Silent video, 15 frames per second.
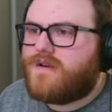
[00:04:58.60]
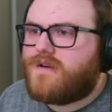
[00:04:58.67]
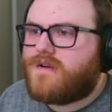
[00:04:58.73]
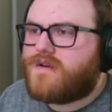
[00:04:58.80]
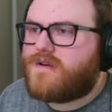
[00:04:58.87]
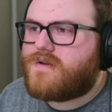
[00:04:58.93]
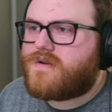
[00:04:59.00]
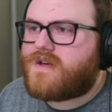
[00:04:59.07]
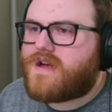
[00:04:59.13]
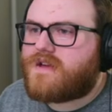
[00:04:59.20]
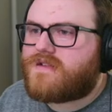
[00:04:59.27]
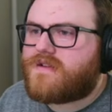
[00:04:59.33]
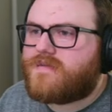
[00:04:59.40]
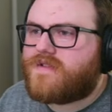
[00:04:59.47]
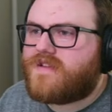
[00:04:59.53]
Okay,
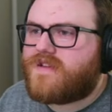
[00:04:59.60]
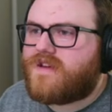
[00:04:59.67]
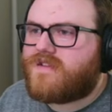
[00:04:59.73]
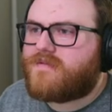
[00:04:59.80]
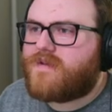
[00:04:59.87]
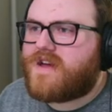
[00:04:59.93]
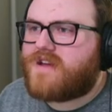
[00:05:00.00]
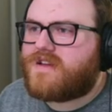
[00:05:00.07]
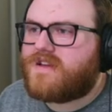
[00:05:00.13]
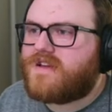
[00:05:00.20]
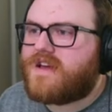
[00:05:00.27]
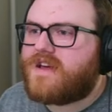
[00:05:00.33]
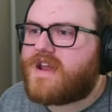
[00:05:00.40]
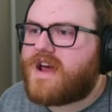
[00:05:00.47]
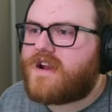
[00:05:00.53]
something tells me I need to
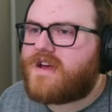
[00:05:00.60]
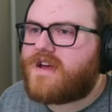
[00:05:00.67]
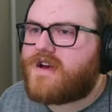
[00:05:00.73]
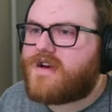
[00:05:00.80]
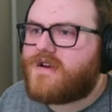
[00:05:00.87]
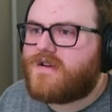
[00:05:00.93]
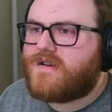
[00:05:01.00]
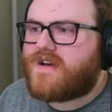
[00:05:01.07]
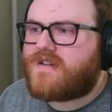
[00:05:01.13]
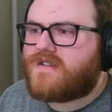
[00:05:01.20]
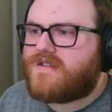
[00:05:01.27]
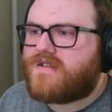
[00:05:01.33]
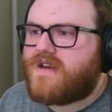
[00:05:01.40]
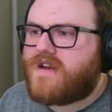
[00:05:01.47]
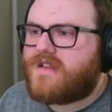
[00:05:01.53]
get out of here.
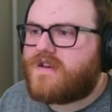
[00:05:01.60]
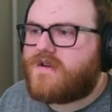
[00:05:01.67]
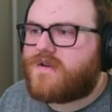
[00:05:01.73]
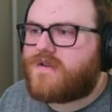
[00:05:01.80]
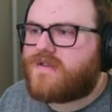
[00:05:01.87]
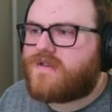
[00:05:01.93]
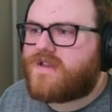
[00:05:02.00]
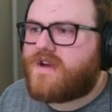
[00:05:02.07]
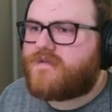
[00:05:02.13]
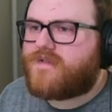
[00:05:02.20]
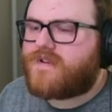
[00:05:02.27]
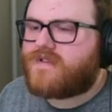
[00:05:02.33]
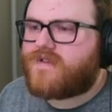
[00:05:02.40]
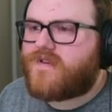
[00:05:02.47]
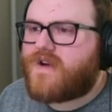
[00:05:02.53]
This yellow stuff
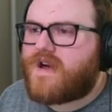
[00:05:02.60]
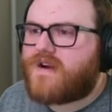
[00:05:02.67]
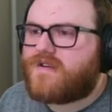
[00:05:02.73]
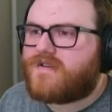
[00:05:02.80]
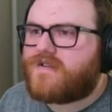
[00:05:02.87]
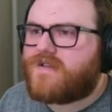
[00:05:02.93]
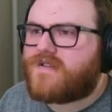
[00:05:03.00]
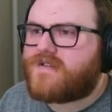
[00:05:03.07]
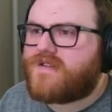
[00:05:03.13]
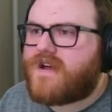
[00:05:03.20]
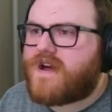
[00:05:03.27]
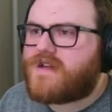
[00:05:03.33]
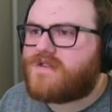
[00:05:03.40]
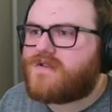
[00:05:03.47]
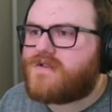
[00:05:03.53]
on the ground does
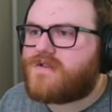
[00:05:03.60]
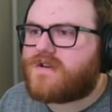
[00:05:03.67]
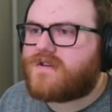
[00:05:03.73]
not look